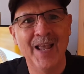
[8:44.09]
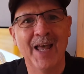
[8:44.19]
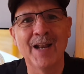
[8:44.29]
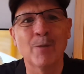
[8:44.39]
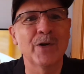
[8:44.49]

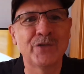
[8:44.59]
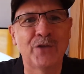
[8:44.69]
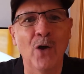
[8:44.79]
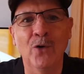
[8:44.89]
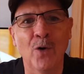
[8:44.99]
In other words,
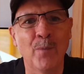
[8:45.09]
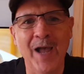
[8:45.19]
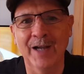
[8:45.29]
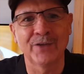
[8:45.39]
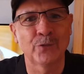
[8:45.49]
don't go
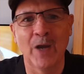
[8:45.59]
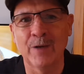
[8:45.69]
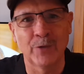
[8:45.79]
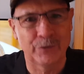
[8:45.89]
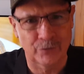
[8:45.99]
back and try
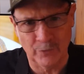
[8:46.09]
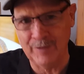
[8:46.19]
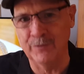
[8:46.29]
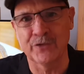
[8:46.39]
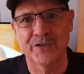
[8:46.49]
to
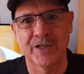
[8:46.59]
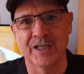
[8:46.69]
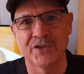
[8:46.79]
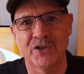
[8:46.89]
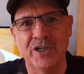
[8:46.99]
retrieve your
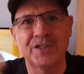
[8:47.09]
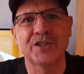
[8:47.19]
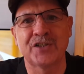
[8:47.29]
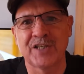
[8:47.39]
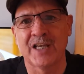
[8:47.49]
sins.
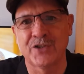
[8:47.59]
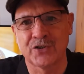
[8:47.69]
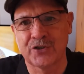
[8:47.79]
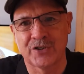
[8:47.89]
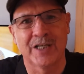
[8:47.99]
Jesus says
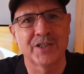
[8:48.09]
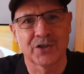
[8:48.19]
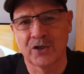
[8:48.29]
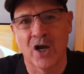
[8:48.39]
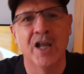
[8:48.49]
your sins
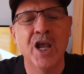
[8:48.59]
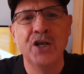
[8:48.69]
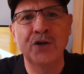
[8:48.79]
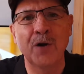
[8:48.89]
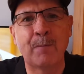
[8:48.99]
are gone.
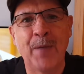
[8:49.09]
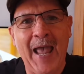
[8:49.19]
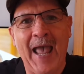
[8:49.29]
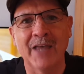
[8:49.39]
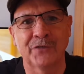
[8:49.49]
Your
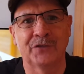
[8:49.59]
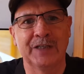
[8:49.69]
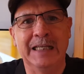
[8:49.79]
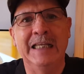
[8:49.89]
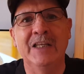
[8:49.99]
past
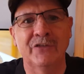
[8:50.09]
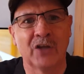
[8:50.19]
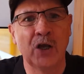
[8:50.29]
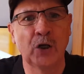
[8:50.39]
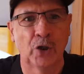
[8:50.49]
is
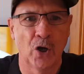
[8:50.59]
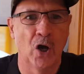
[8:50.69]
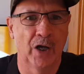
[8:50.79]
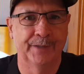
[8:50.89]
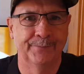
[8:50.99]

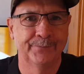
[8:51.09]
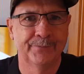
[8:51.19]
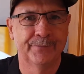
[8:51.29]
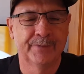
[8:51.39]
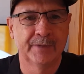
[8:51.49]
gone.
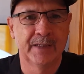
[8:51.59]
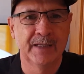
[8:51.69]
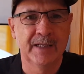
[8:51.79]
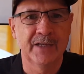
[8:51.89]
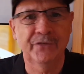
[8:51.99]

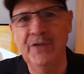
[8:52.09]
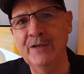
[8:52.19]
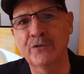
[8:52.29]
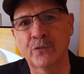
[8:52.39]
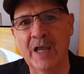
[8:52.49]
The
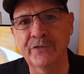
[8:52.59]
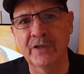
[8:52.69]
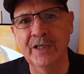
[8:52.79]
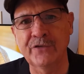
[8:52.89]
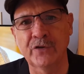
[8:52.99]
Satan tries to
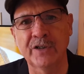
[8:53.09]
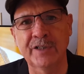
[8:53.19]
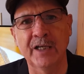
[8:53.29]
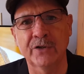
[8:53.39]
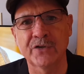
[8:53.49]
get you to
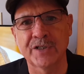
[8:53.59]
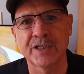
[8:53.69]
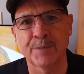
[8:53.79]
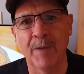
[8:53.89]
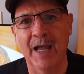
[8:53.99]
take your
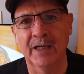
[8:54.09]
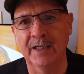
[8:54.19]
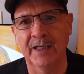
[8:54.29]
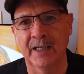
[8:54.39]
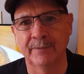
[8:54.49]
sins back
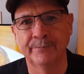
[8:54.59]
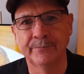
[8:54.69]
again.